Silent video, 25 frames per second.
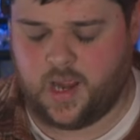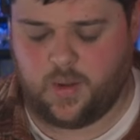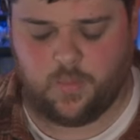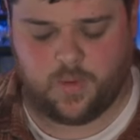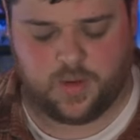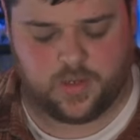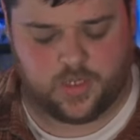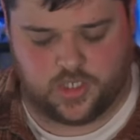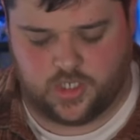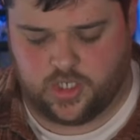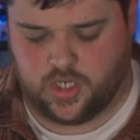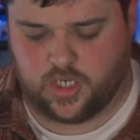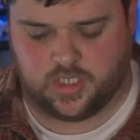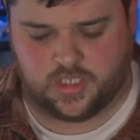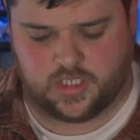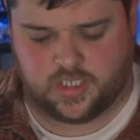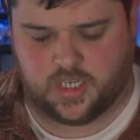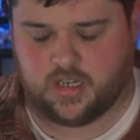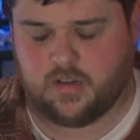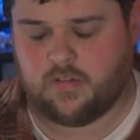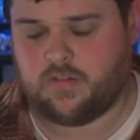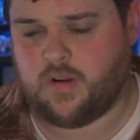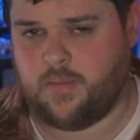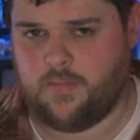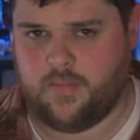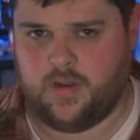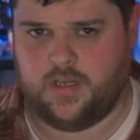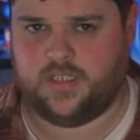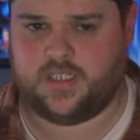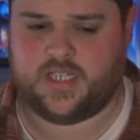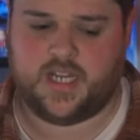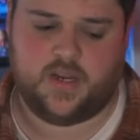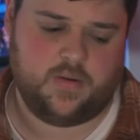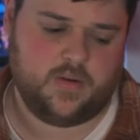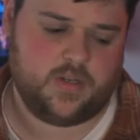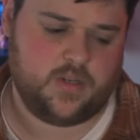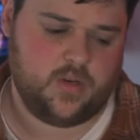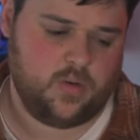again, we're just in
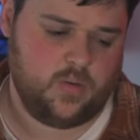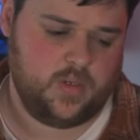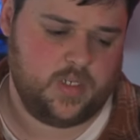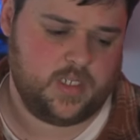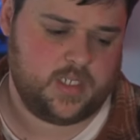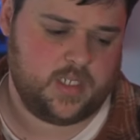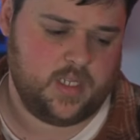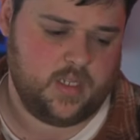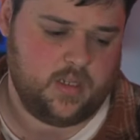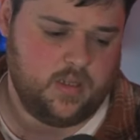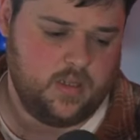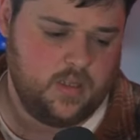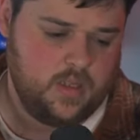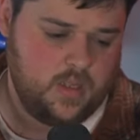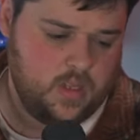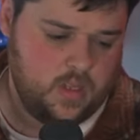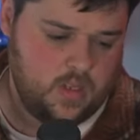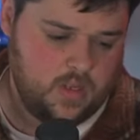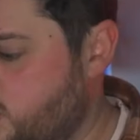Gremlins territory still.